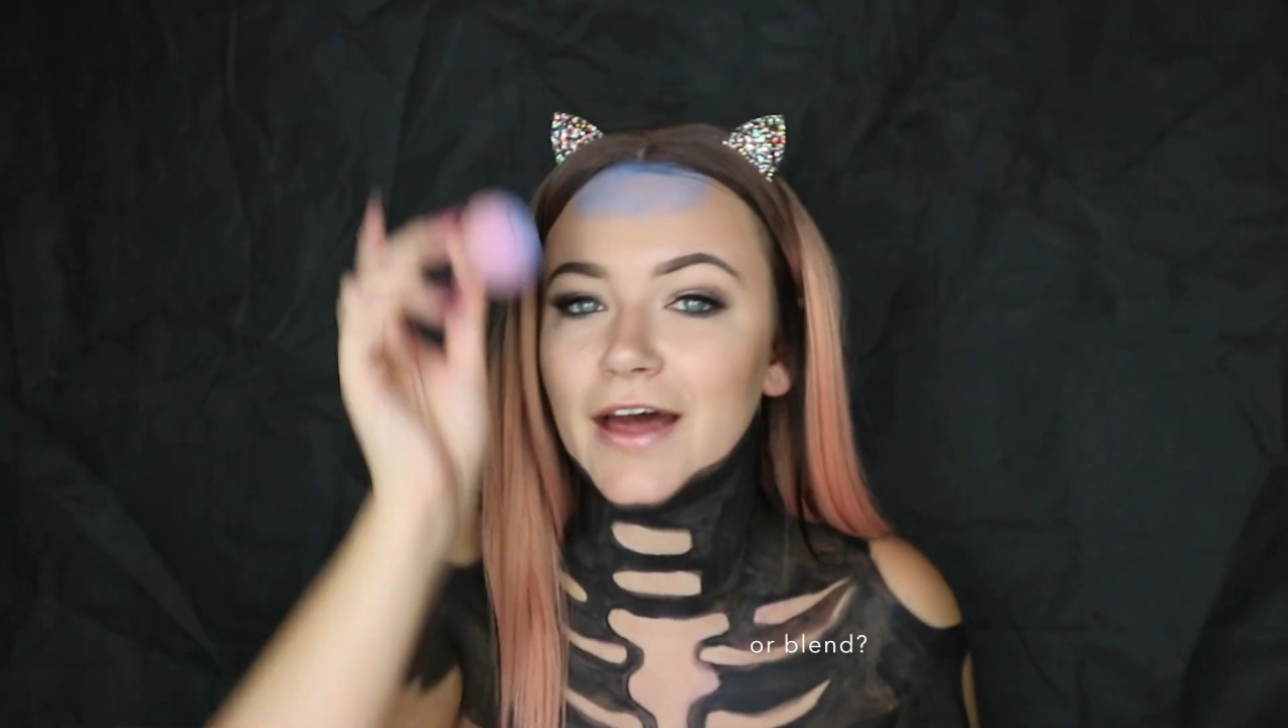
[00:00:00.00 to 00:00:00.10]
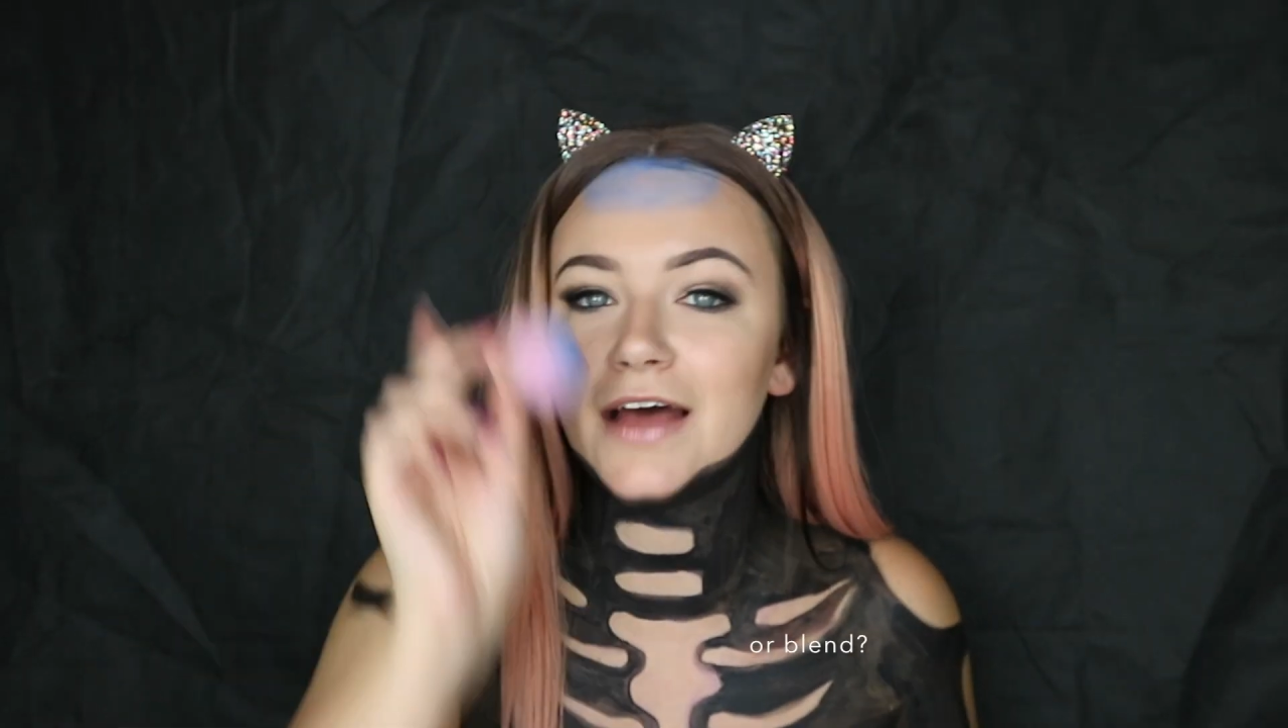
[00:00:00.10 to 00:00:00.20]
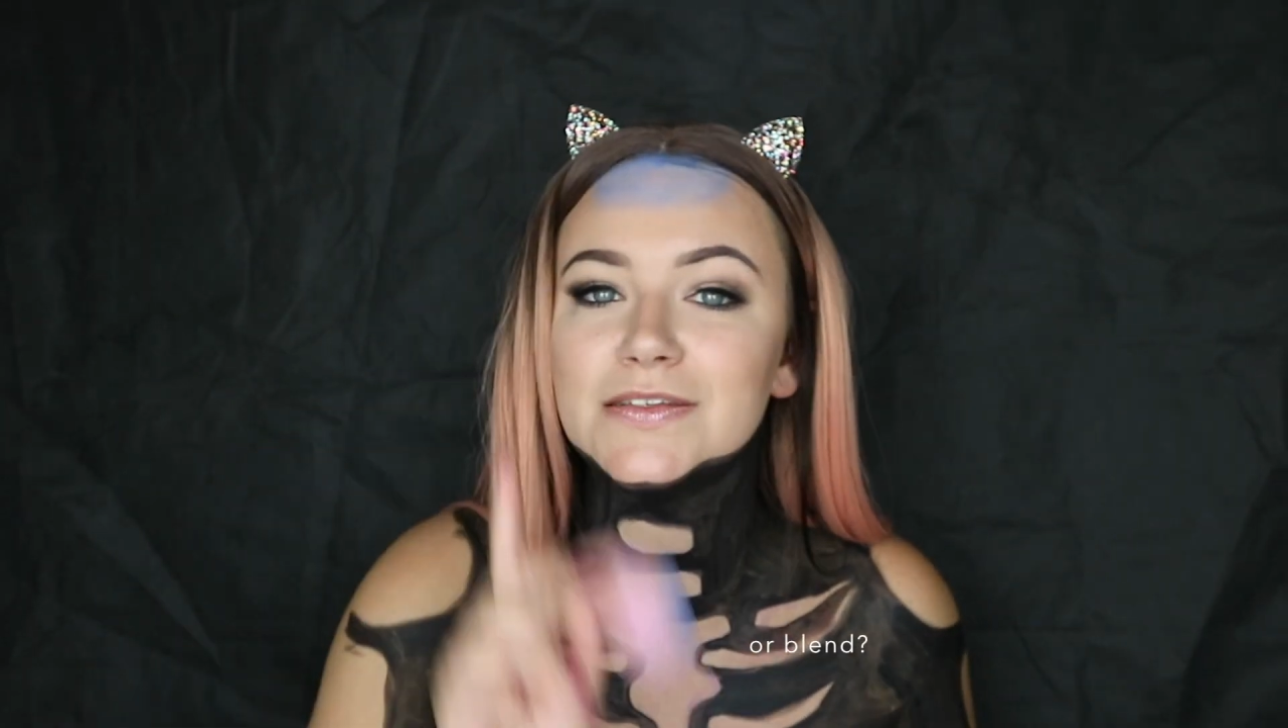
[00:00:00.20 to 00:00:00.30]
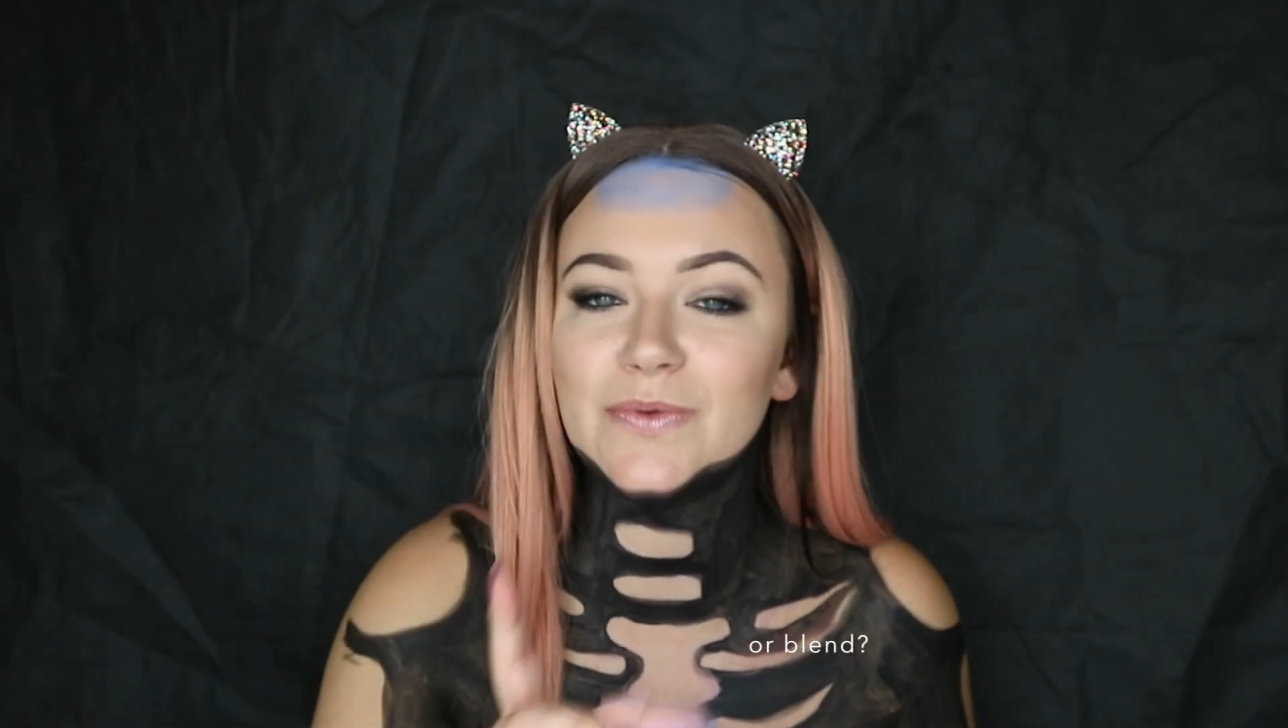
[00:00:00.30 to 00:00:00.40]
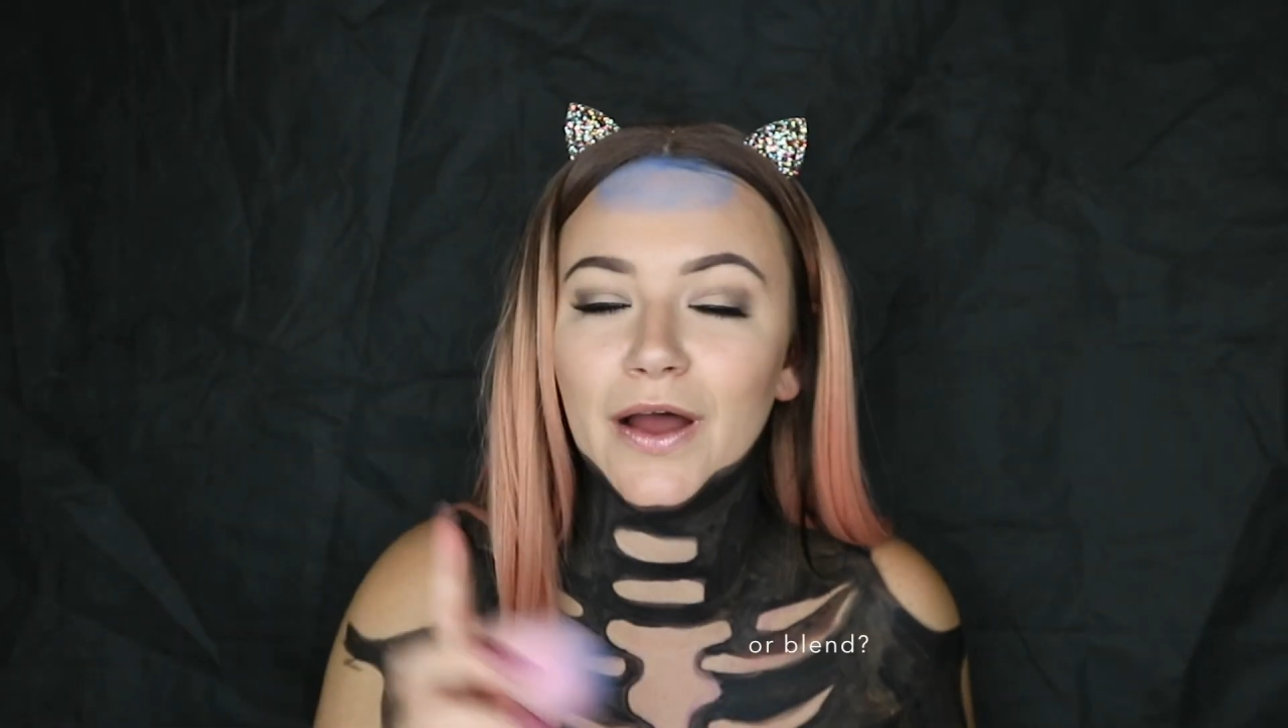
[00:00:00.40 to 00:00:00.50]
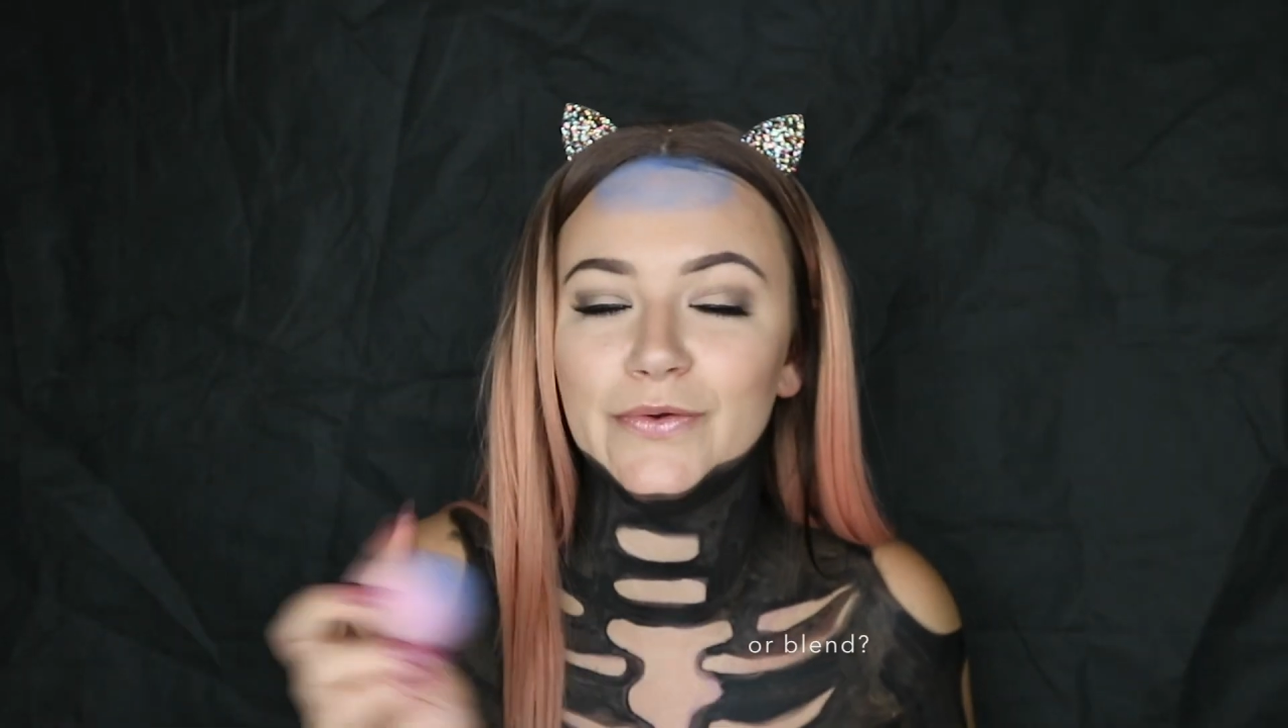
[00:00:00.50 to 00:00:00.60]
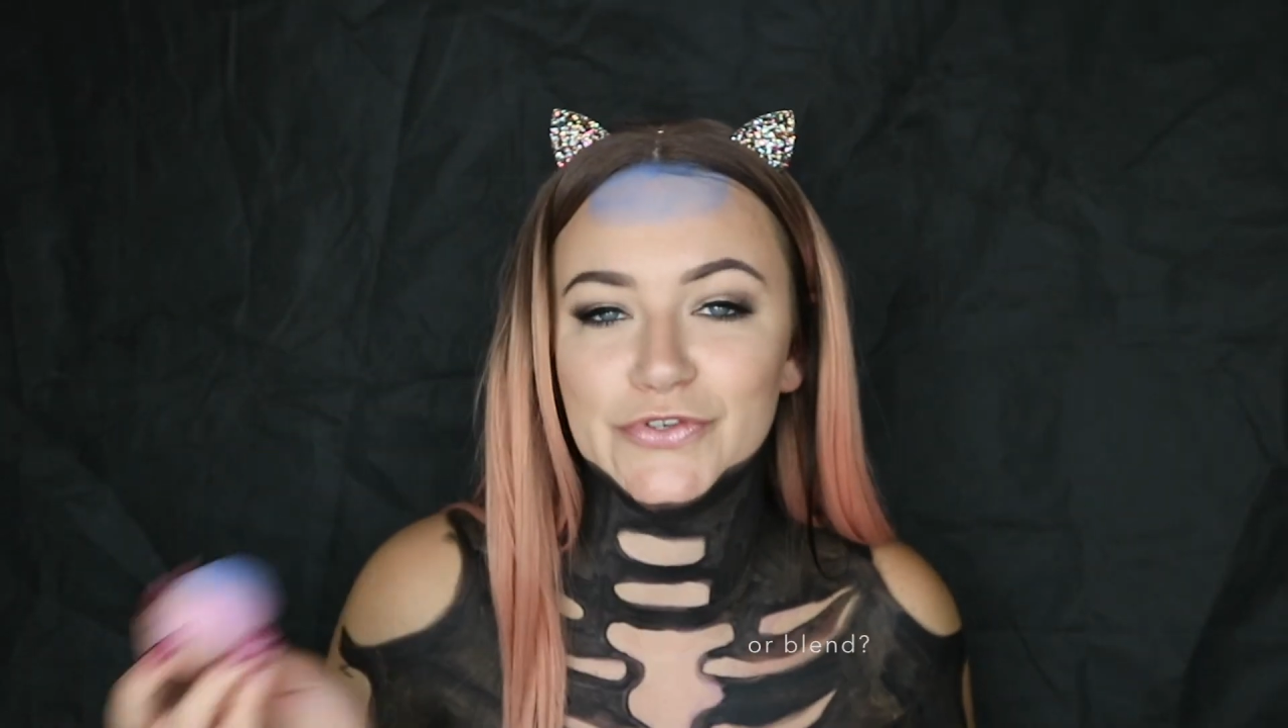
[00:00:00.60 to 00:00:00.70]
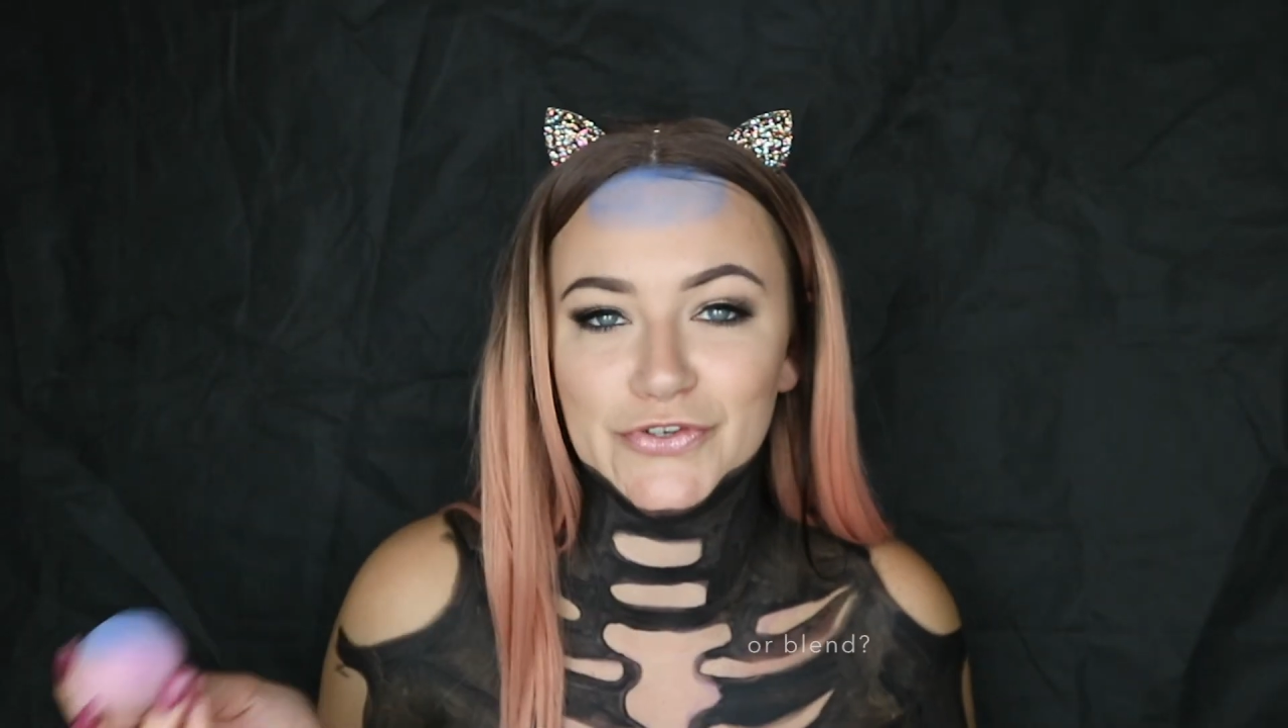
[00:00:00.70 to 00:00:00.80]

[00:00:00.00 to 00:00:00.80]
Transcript: that's what I was